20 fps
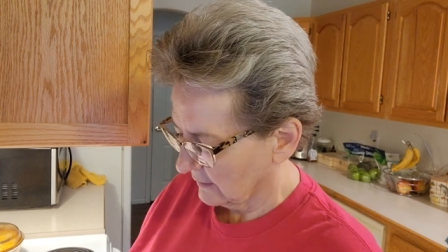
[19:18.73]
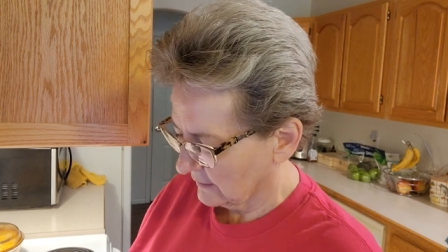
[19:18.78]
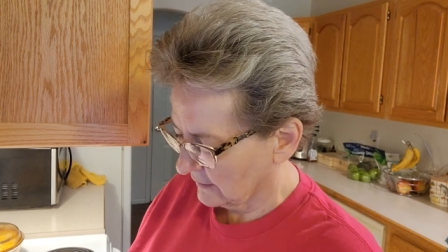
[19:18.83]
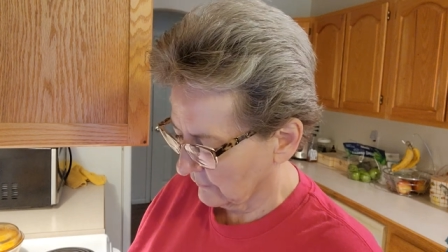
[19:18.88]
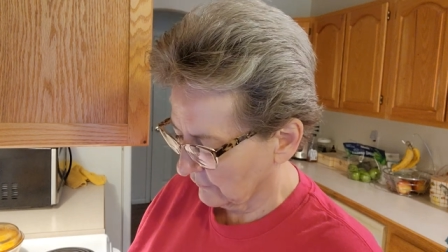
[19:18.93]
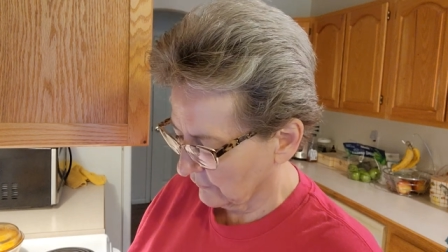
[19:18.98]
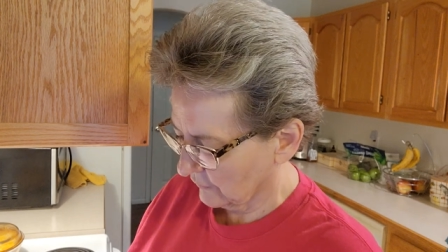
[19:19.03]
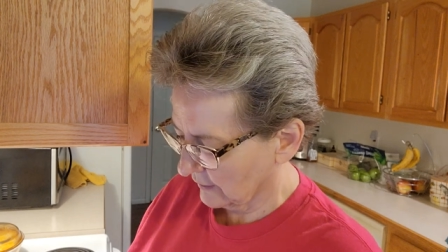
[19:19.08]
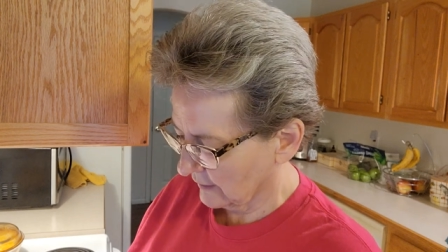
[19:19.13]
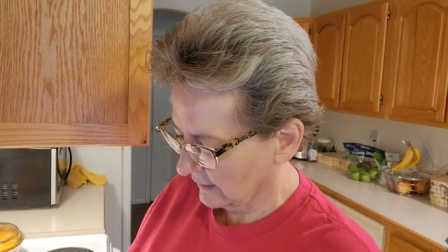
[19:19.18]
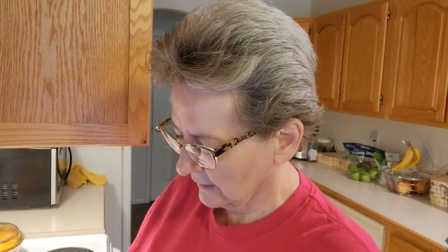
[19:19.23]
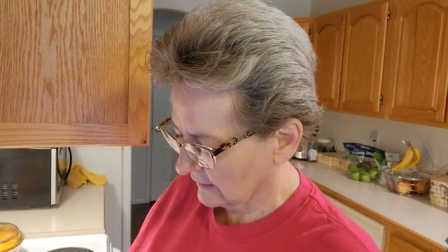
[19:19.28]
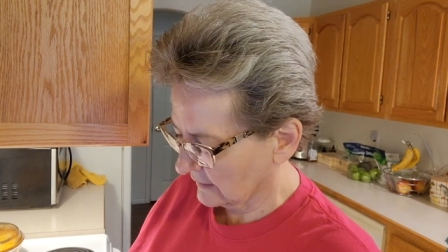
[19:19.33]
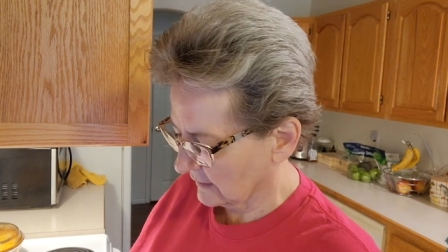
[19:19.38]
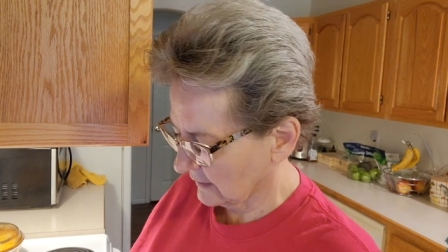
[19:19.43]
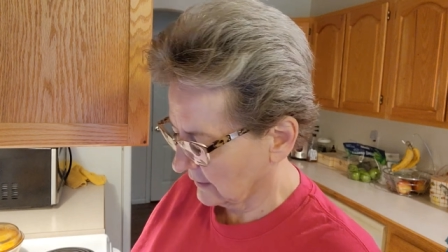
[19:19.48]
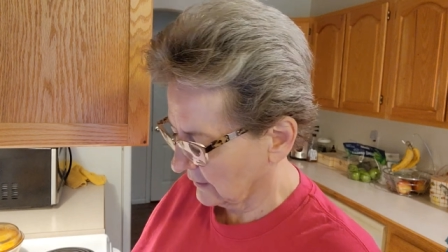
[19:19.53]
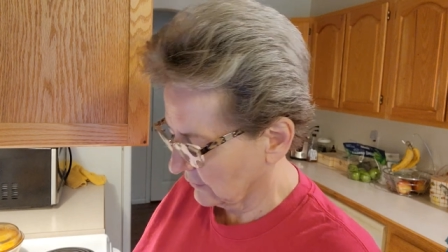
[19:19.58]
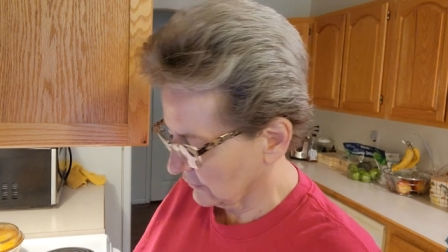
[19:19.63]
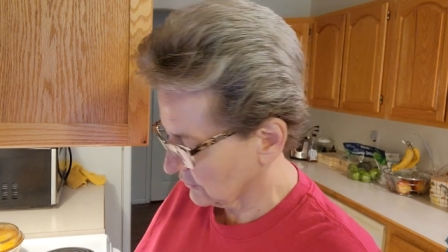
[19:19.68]
different things
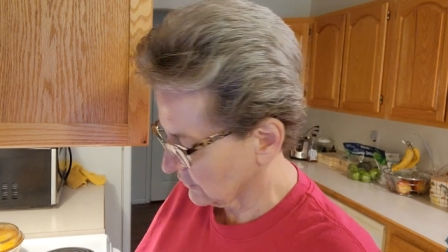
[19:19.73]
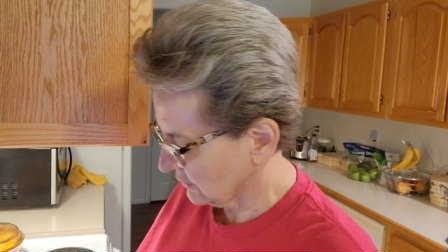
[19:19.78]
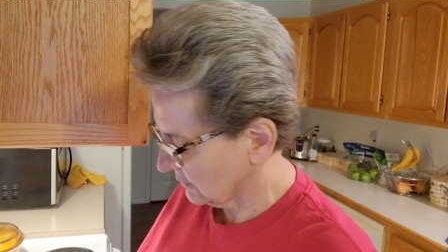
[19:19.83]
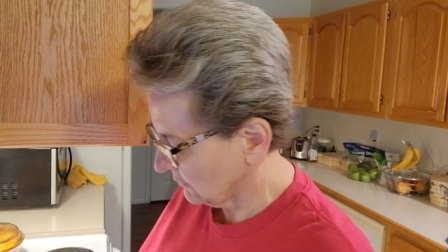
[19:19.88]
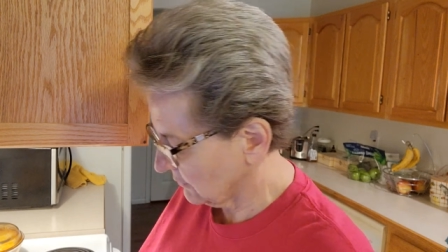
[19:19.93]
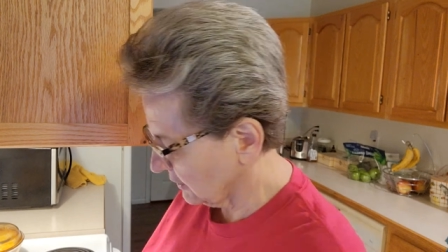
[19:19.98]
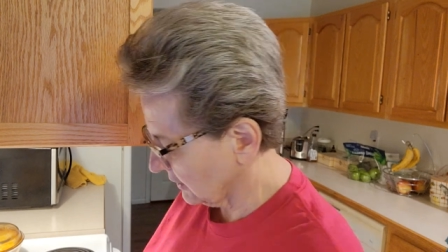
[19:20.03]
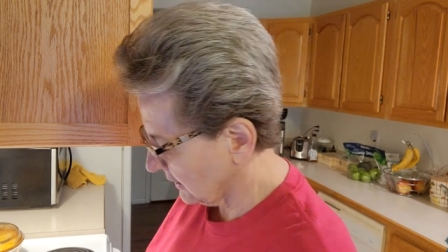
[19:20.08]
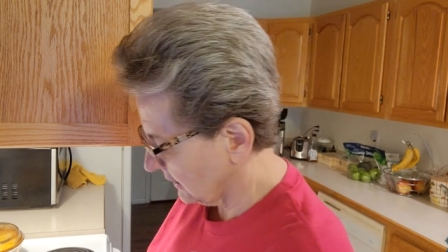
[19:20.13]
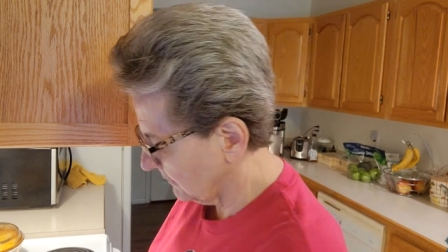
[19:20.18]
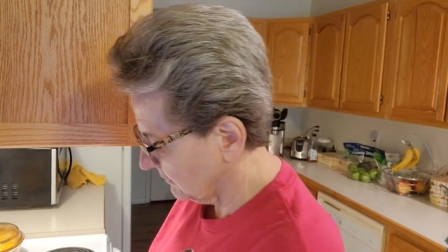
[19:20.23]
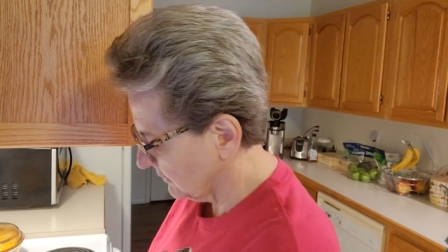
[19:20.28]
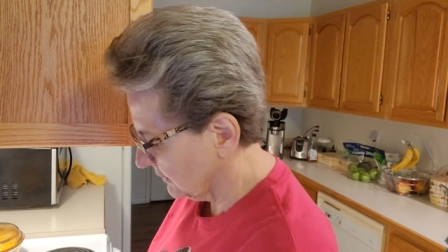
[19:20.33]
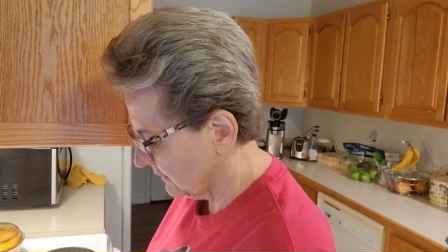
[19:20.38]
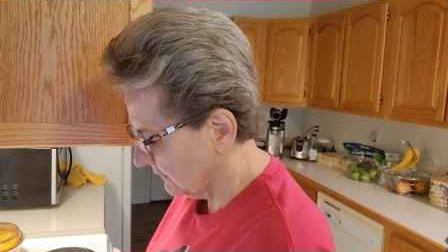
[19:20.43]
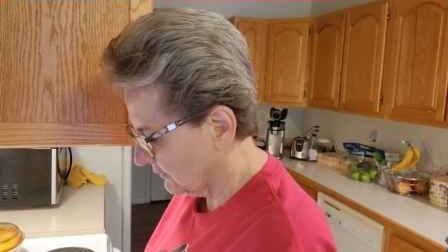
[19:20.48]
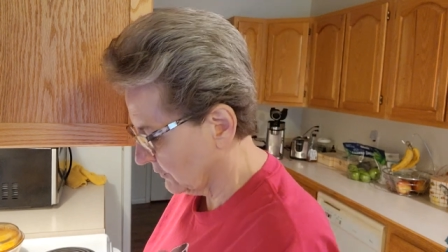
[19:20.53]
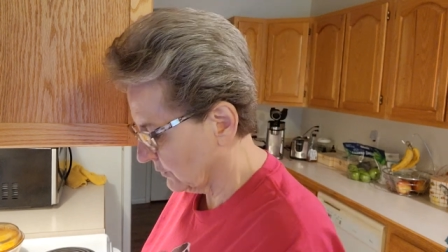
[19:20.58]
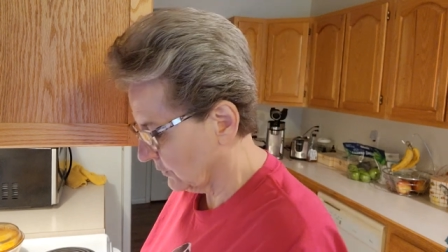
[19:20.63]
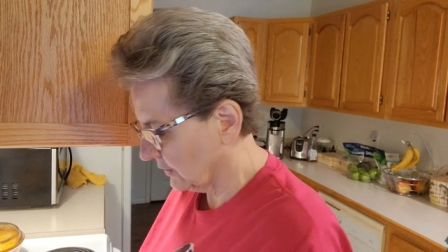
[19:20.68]
in there, turmeric, I
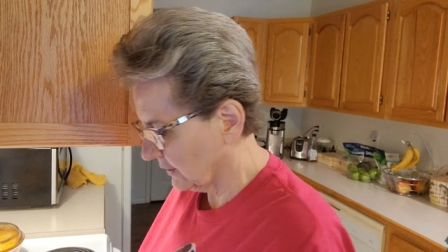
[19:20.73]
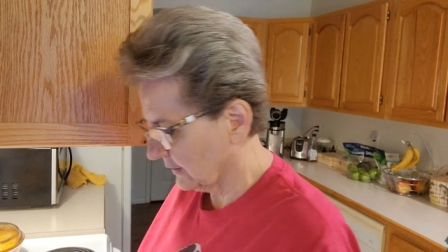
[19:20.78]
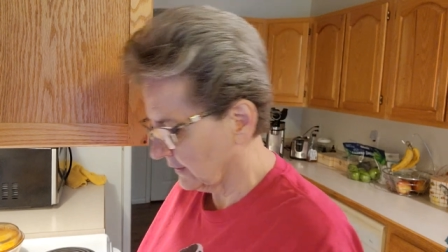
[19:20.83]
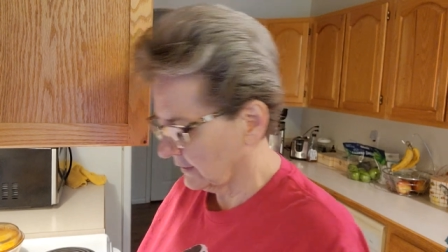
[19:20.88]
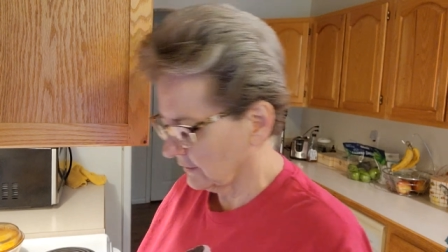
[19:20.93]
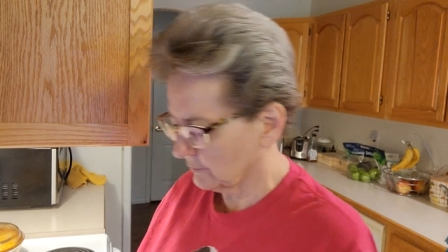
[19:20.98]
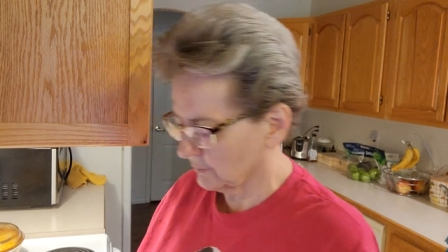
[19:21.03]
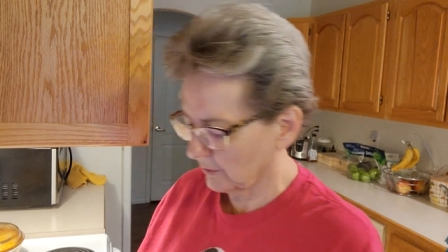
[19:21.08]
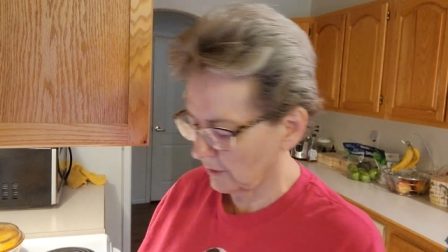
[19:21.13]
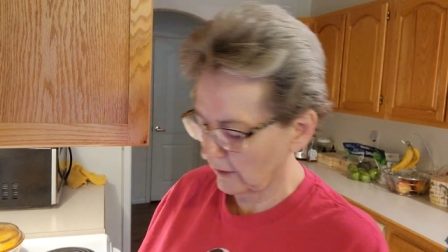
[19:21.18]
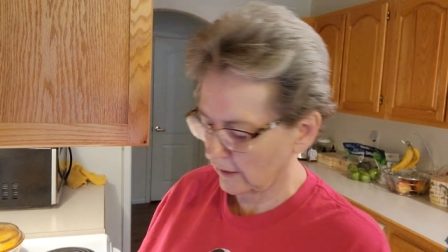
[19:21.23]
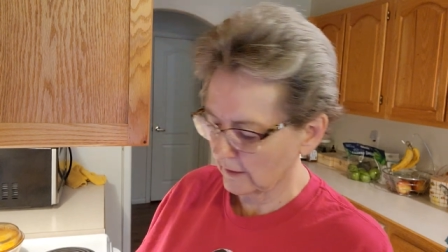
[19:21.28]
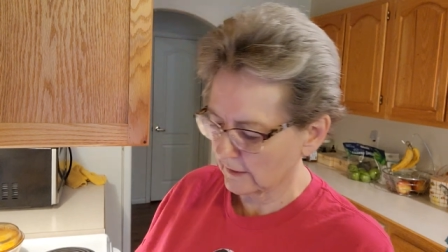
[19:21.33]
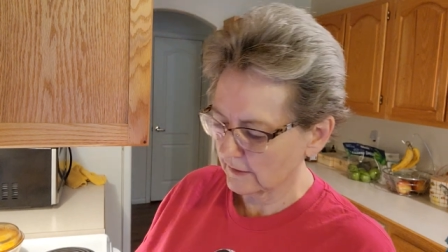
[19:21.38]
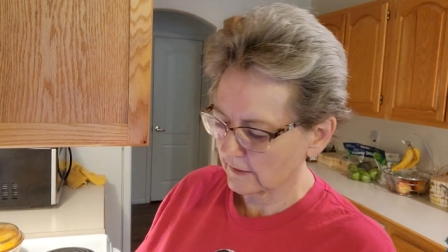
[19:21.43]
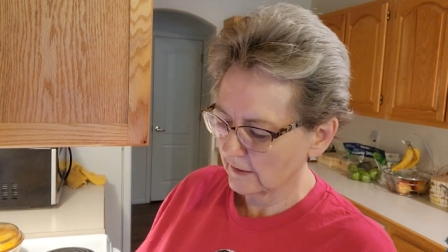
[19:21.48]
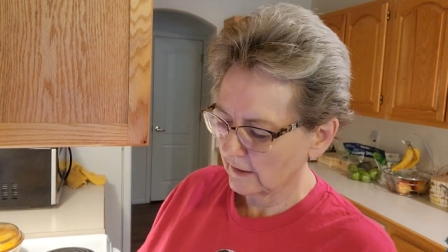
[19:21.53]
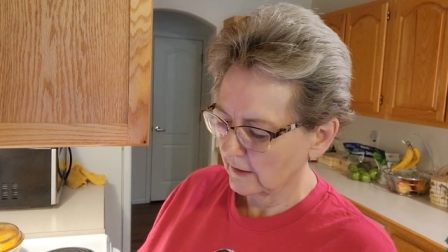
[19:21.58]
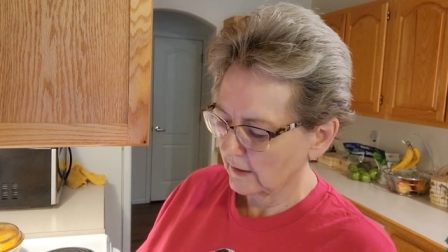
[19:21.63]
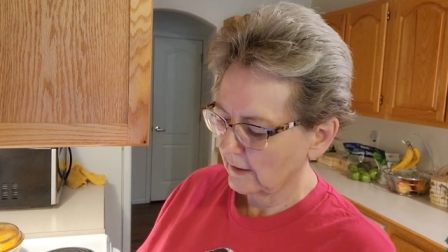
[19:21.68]
believe, in one of these products.